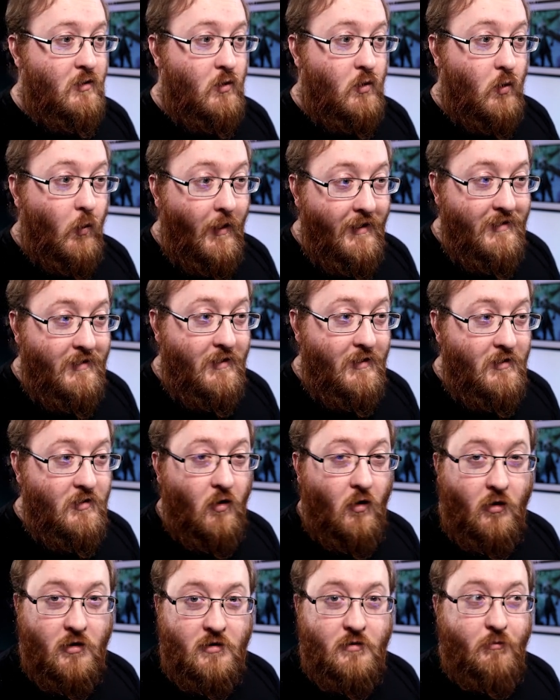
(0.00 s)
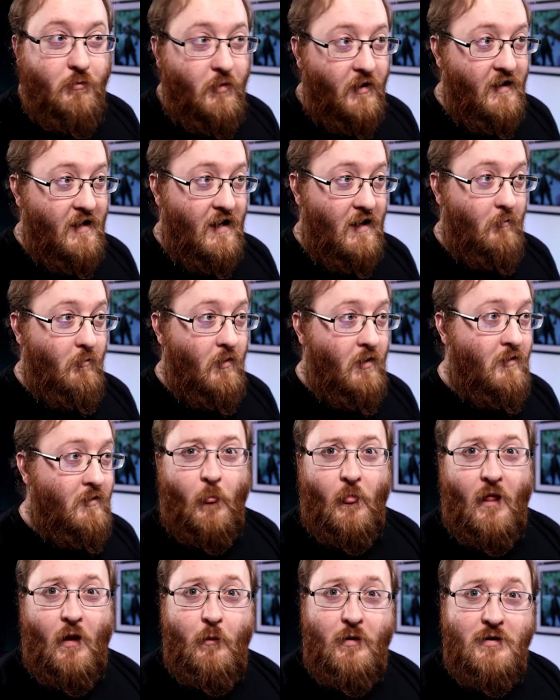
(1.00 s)
20 shots per game,
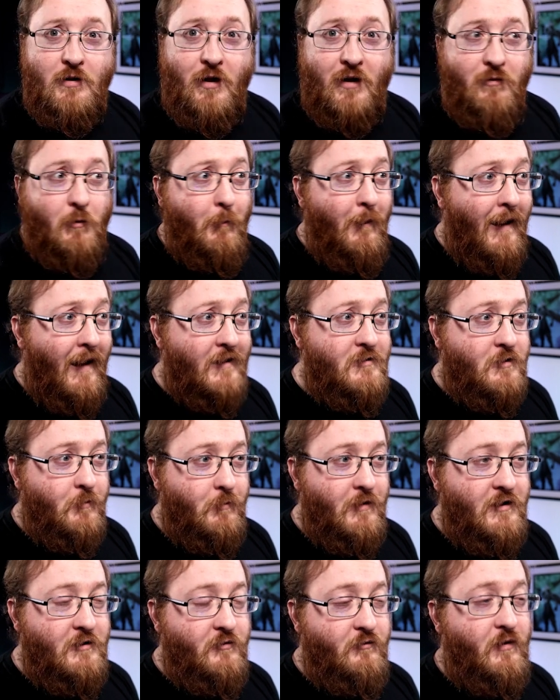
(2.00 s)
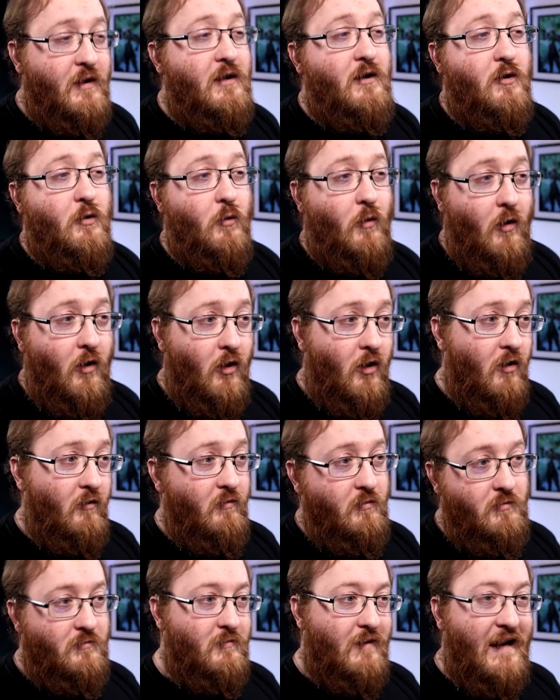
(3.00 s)
and we still have a pass completion ratio
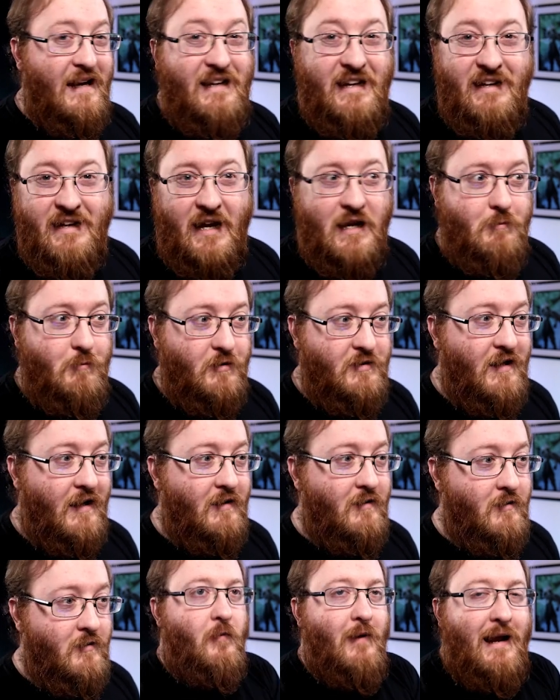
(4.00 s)
of 89%.